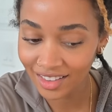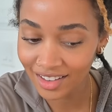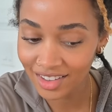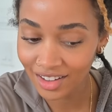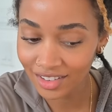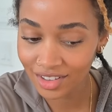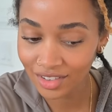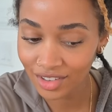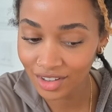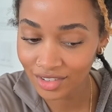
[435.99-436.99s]
that's
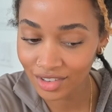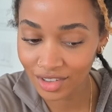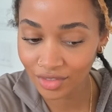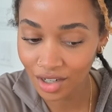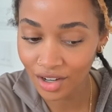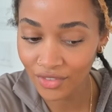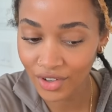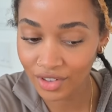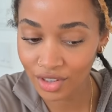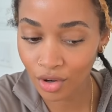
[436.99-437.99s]
also another reason why it
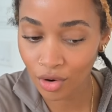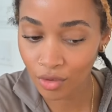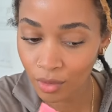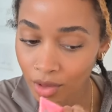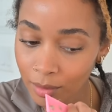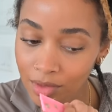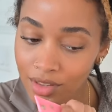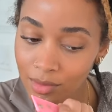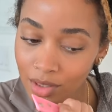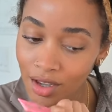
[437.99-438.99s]
felt so overwhelming
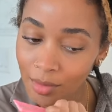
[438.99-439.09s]
to me.